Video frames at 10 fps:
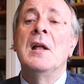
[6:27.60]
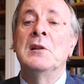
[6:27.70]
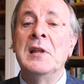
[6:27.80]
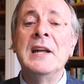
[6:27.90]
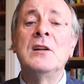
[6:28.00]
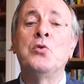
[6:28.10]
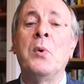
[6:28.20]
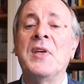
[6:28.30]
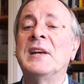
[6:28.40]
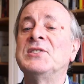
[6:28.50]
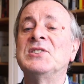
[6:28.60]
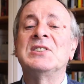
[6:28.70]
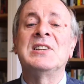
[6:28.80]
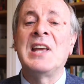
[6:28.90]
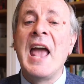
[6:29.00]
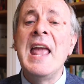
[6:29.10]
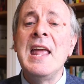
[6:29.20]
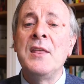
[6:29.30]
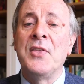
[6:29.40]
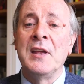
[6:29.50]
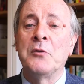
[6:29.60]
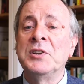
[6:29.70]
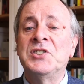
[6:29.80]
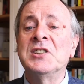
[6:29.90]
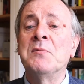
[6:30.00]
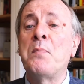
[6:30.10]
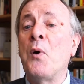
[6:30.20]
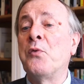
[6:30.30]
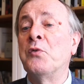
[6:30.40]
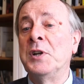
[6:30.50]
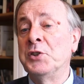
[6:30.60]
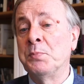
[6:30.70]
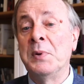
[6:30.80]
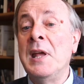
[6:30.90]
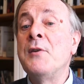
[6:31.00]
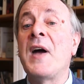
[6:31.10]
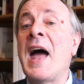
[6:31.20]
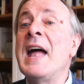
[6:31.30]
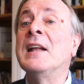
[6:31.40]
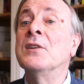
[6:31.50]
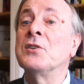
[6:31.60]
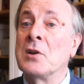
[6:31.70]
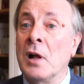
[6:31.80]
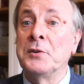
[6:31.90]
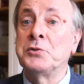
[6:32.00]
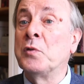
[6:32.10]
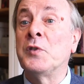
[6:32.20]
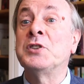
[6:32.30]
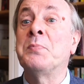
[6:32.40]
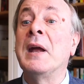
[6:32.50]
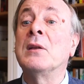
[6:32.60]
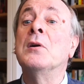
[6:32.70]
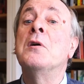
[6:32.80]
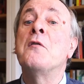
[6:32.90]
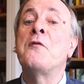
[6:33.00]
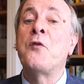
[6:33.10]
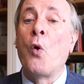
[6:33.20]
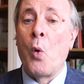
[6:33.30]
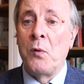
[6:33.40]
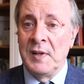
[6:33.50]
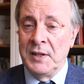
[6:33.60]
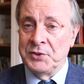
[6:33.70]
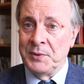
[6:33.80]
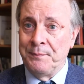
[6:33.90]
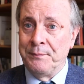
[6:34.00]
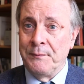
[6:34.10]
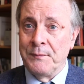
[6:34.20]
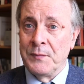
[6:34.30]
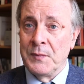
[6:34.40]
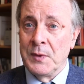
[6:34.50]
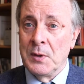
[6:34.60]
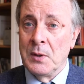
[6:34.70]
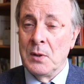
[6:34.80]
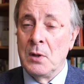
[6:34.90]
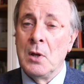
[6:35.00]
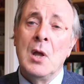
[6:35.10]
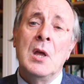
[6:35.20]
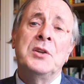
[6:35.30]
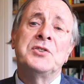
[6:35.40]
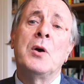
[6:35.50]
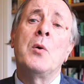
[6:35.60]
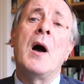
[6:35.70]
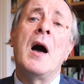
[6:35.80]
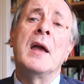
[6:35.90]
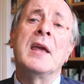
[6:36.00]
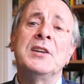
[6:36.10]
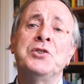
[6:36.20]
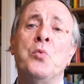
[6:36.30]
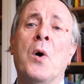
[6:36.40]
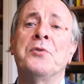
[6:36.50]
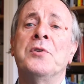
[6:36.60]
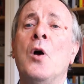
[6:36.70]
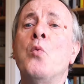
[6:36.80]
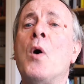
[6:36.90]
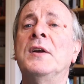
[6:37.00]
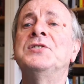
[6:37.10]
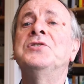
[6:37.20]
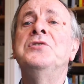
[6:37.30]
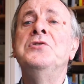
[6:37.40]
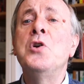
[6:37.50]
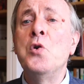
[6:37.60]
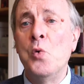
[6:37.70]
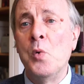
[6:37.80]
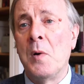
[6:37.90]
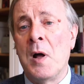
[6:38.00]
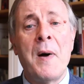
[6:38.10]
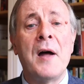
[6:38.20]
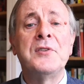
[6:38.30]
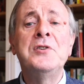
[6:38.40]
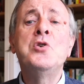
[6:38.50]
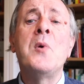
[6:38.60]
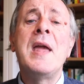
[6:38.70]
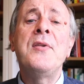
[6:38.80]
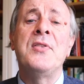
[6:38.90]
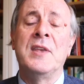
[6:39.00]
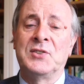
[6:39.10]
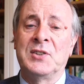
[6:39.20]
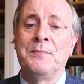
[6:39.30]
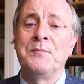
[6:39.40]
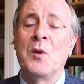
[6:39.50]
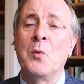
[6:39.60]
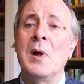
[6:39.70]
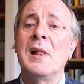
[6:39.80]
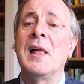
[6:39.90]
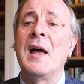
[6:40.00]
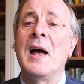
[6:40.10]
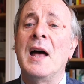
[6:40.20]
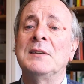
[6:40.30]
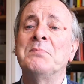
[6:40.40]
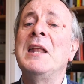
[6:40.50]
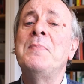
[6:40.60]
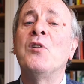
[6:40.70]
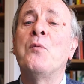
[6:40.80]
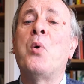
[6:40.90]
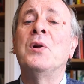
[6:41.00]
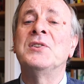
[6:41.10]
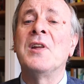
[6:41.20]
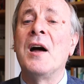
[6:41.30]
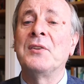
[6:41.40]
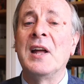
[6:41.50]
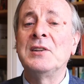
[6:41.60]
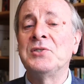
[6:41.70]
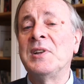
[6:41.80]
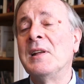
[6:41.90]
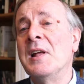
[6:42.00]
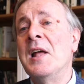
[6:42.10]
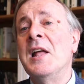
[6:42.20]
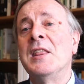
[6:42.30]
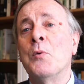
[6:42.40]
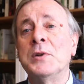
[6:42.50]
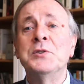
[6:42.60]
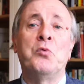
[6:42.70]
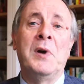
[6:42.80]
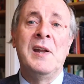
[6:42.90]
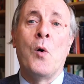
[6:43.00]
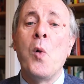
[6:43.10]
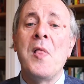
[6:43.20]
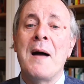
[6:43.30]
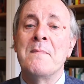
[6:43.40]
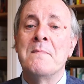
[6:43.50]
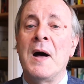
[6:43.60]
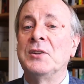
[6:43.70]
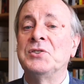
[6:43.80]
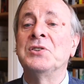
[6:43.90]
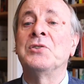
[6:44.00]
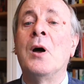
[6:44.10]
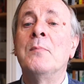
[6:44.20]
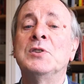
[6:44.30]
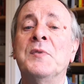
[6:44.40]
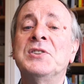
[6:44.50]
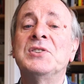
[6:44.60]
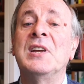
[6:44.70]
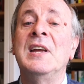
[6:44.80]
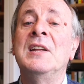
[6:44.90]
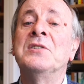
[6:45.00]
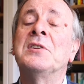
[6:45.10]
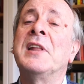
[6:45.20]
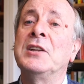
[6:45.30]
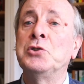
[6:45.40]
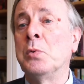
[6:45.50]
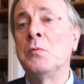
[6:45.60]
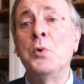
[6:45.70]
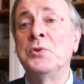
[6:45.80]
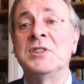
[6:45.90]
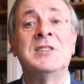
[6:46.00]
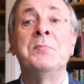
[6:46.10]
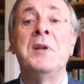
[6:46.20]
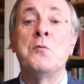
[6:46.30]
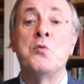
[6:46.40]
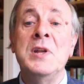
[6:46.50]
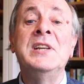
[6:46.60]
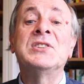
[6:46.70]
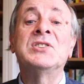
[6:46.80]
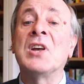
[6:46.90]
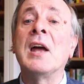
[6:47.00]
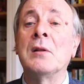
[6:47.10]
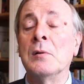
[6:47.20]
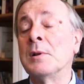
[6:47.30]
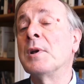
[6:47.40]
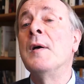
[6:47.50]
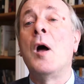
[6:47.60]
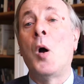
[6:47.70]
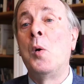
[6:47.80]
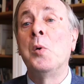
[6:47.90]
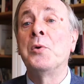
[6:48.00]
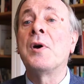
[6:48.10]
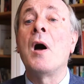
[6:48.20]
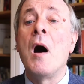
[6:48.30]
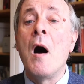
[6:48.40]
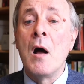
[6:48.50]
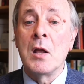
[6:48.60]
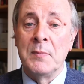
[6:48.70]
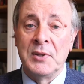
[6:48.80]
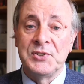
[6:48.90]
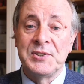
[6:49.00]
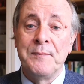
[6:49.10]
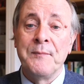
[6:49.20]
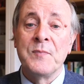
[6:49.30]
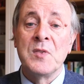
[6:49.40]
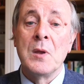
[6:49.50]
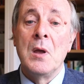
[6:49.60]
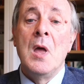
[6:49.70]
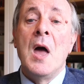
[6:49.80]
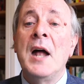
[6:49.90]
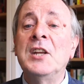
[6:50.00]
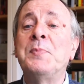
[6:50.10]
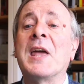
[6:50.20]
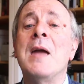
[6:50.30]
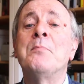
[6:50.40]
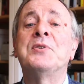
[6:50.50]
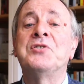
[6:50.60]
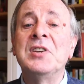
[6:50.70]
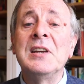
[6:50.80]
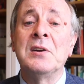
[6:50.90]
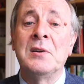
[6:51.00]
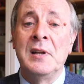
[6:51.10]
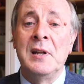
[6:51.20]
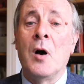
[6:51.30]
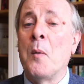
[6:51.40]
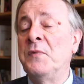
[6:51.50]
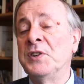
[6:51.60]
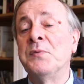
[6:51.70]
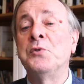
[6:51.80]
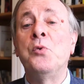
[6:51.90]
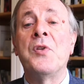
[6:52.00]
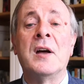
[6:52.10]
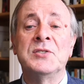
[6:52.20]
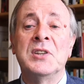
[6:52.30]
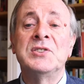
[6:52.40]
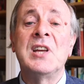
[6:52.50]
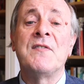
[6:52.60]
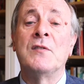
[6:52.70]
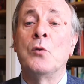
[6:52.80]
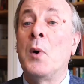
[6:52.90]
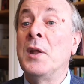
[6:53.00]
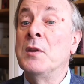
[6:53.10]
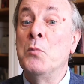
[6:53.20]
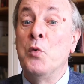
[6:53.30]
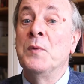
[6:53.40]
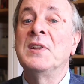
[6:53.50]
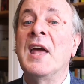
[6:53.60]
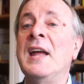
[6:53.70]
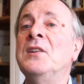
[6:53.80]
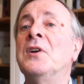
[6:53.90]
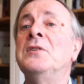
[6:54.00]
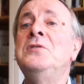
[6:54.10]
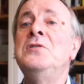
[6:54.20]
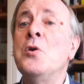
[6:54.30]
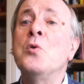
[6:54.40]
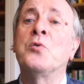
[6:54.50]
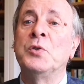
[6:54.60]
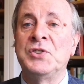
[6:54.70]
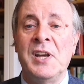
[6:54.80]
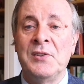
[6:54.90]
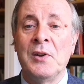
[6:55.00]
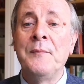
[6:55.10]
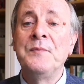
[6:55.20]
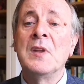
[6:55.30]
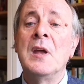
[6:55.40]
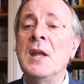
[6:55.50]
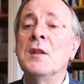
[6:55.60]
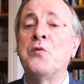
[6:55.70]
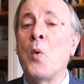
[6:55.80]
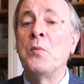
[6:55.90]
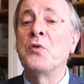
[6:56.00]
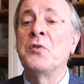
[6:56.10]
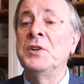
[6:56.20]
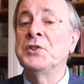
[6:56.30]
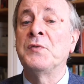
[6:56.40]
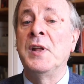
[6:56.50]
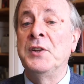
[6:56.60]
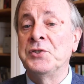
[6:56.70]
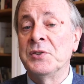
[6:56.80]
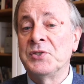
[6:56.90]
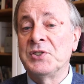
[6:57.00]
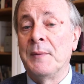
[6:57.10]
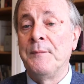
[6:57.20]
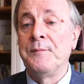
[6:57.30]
linked with a scathing criticism of both religious belief and cultural respect for religion. So I guess you want to know what is new about the new atheism. Well, as many people have pointed out, actually, there wasn't really all that much in terms of its intellectual roots. It simply recycled older arguments. And this became particularly obvious from 2007 when the movement gained a new crusader in the form of Christopher Hitchens.